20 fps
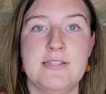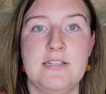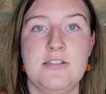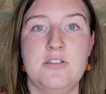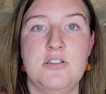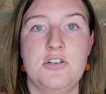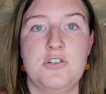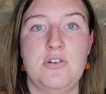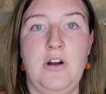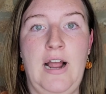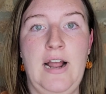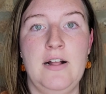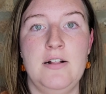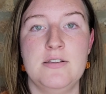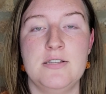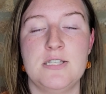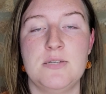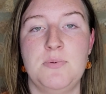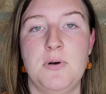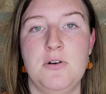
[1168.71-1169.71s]
Since the
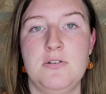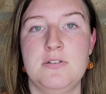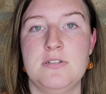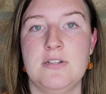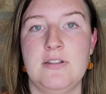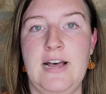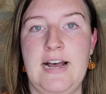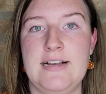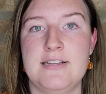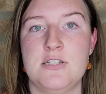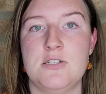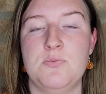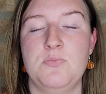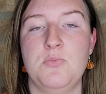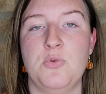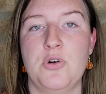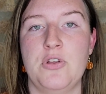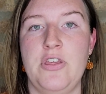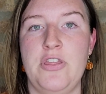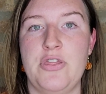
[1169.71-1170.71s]
trial is supposed to
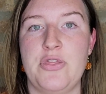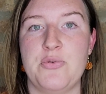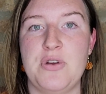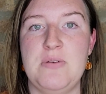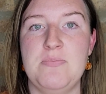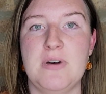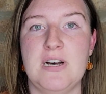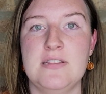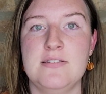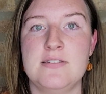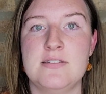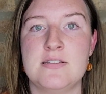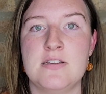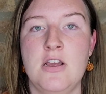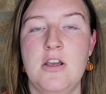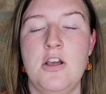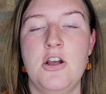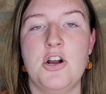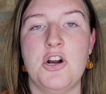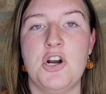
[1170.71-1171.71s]
last more than 3 months,